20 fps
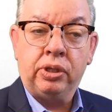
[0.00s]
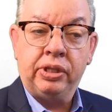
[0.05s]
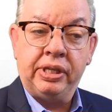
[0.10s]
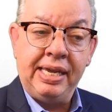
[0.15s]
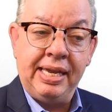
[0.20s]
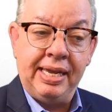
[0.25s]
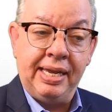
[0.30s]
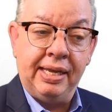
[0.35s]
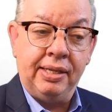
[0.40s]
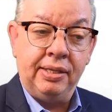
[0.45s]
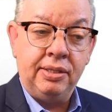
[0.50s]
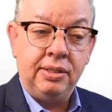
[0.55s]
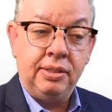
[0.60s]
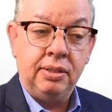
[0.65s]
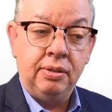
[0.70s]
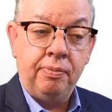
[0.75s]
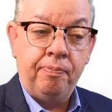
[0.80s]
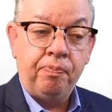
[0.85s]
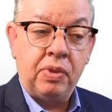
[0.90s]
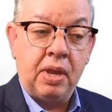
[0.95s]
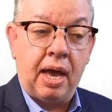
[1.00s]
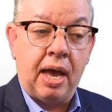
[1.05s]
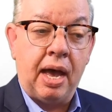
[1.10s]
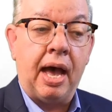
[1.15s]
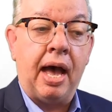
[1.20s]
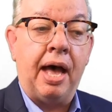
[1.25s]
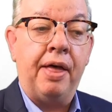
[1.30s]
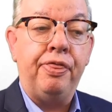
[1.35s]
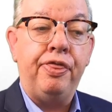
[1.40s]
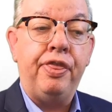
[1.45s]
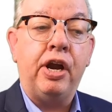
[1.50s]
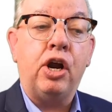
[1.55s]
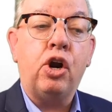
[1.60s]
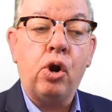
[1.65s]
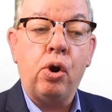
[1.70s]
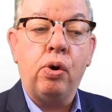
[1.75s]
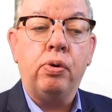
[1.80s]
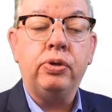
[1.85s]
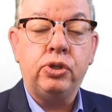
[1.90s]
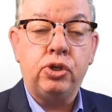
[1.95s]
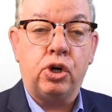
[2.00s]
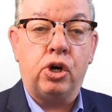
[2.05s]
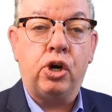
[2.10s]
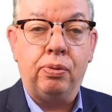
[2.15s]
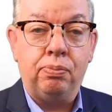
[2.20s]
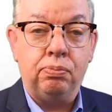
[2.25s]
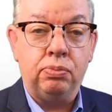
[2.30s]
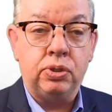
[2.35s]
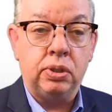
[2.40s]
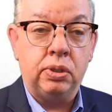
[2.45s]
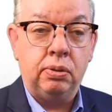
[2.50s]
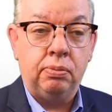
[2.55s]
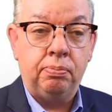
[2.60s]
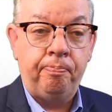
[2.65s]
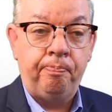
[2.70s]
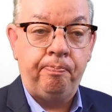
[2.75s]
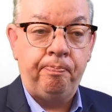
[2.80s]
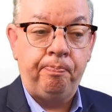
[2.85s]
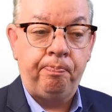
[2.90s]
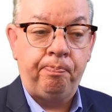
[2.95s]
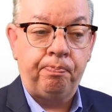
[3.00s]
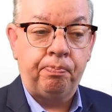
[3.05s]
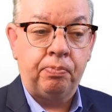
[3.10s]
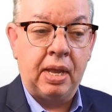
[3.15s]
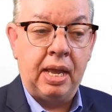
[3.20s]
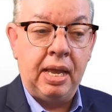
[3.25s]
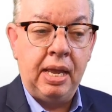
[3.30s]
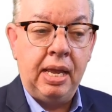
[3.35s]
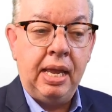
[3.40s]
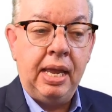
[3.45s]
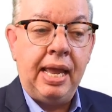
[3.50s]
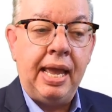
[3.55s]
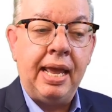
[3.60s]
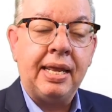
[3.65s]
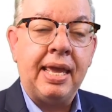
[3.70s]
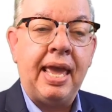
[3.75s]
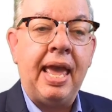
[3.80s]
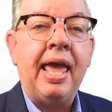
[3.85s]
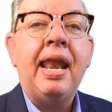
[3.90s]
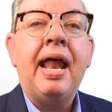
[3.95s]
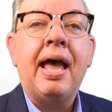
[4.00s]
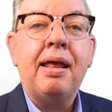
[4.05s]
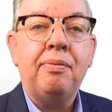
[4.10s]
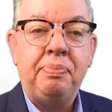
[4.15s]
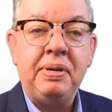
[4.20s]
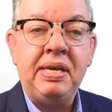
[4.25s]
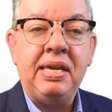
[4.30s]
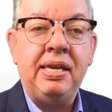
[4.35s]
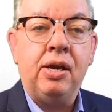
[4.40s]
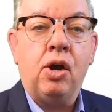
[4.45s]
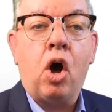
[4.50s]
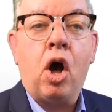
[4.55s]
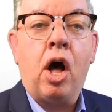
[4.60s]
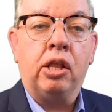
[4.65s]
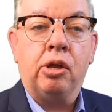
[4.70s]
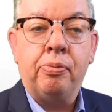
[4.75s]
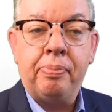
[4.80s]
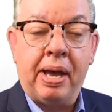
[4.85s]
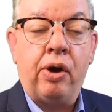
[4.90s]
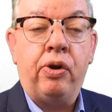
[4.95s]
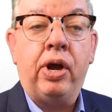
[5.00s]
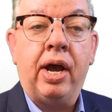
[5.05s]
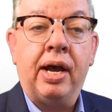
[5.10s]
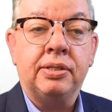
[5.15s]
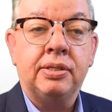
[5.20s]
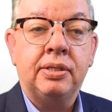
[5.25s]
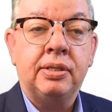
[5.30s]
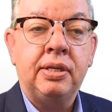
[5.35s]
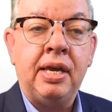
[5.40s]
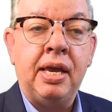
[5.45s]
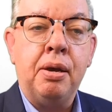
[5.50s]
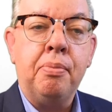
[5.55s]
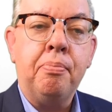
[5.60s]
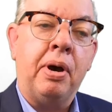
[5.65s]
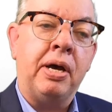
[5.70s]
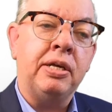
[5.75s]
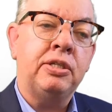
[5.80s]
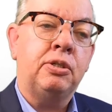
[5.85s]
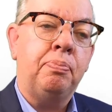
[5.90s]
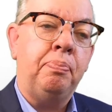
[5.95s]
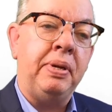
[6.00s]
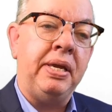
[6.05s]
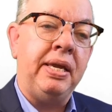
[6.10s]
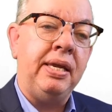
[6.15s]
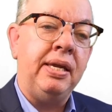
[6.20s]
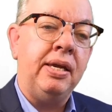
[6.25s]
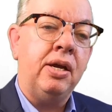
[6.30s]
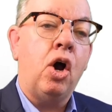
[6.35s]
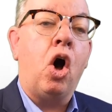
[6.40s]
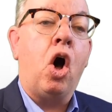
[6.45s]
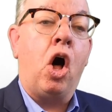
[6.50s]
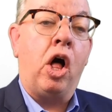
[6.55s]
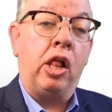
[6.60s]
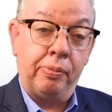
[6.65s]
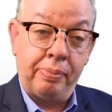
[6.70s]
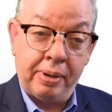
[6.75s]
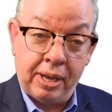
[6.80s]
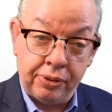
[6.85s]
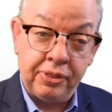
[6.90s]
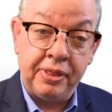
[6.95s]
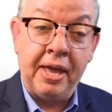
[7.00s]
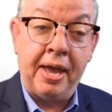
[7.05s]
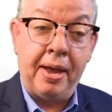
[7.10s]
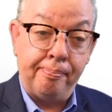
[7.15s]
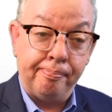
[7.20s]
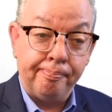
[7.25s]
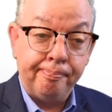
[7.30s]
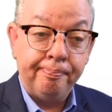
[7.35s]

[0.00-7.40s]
leads on their own terms. It cannot be all about us. It must be all about them.